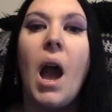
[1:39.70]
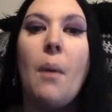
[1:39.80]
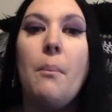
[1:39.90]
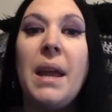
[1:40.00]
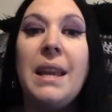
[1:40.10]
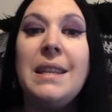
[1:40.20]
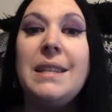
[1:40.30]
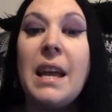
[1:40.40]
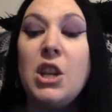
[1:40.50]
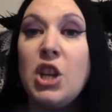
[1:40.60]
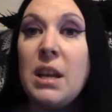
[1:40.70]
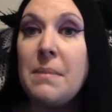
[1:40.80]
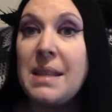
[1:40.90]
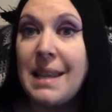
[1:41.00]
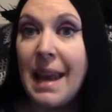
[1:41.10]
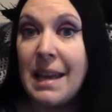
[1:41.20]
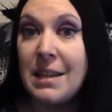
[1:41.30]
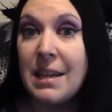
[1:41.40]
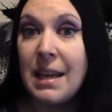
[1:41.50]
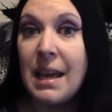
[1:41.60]
Being intentionally misled
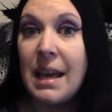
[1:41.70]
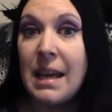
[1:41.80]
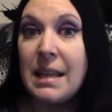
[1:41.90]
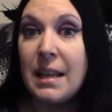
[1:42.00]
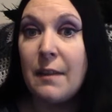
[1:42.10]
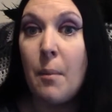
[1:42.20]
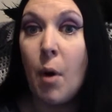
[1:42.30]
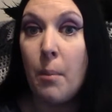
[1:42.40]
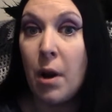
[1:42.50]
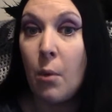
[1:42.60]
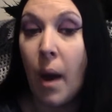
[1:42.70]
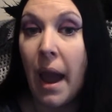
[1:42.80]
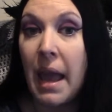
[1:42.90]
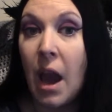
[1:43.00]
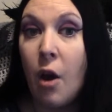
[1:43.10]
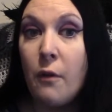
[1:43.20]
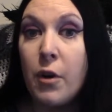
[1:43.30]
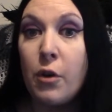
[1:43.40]
is another popular way of